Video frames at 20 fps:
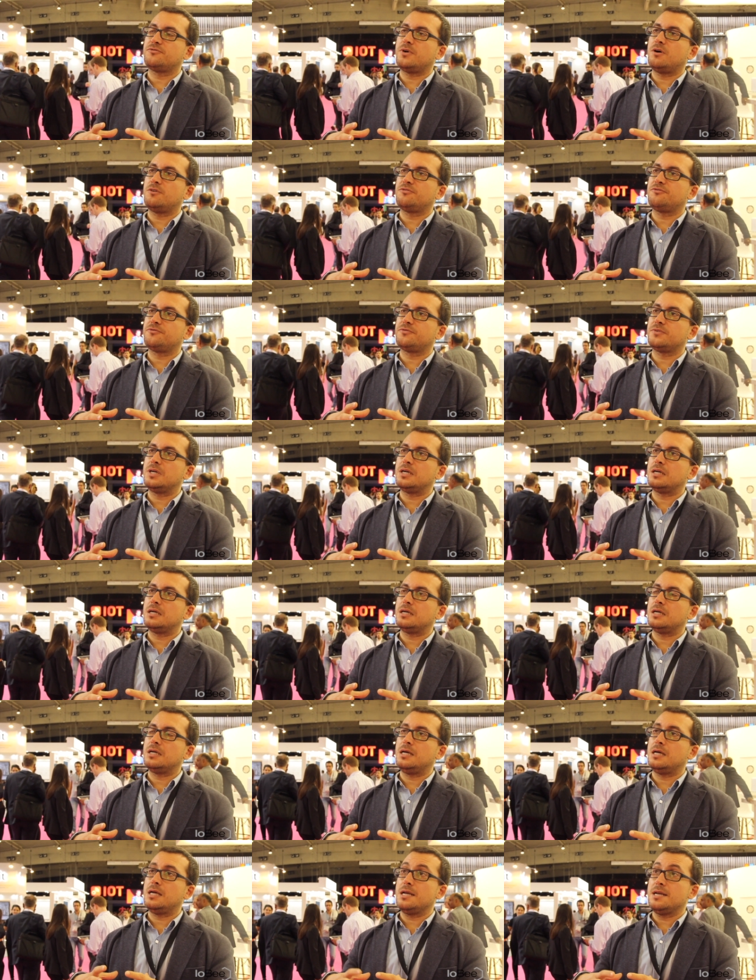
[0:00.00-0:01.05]
of uh,
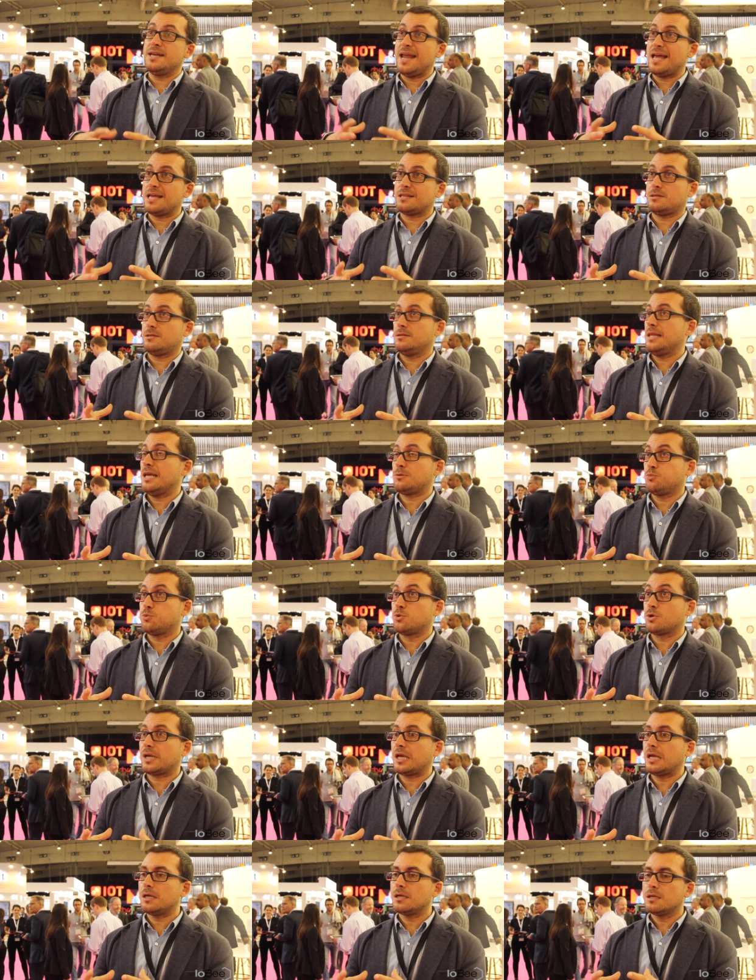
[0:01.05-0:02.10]
uh, net
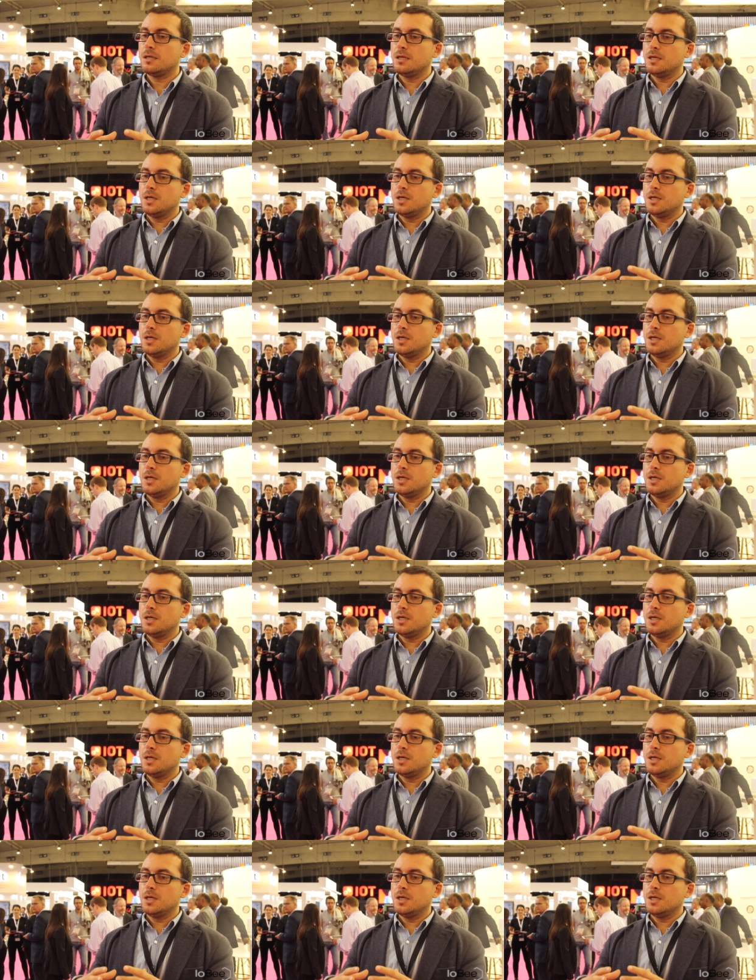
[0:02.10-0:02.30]
networking